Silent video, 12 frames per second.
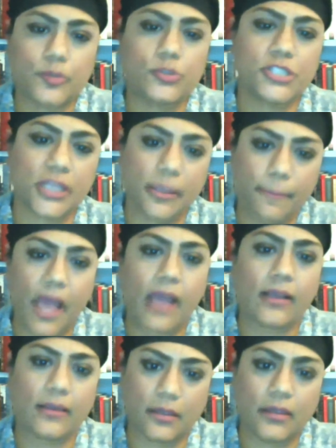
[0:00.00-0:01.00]
pushing
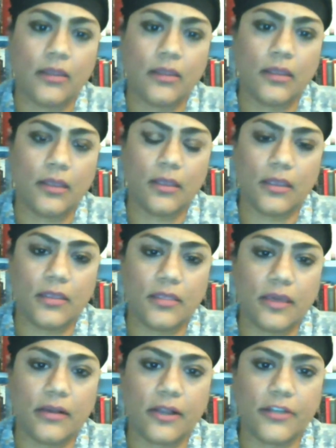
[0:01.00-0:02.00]
back in, in
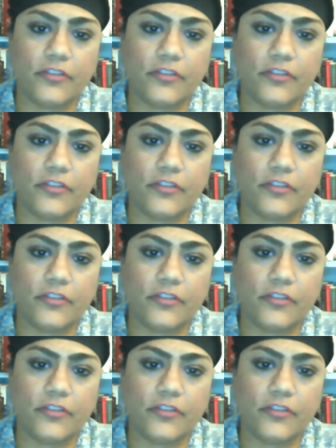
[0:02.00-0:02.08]
that mm.